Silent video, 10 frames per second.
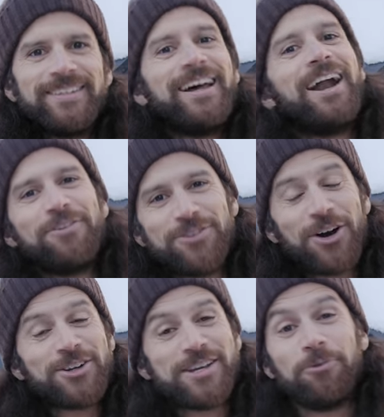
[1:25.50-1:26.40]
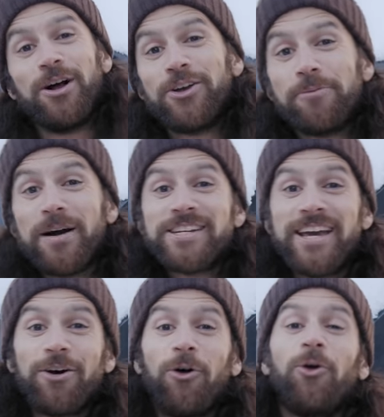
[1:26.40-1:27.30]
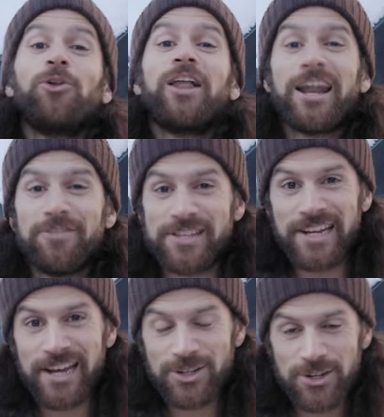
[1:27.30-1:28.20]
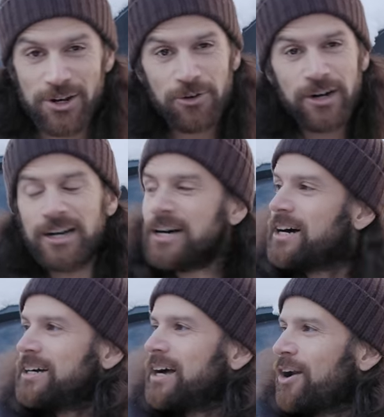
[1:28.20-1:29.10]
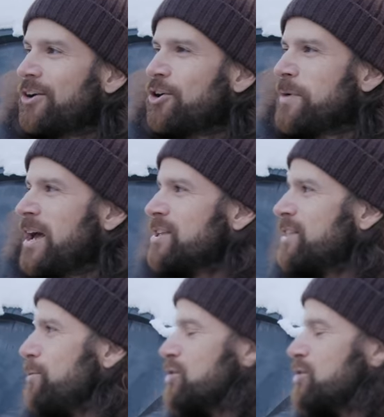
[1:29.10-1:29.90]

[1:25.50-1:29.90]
I don't know if dark side. Well, you're about to get a whole lot of it today, so uh, I don't know, man. You think we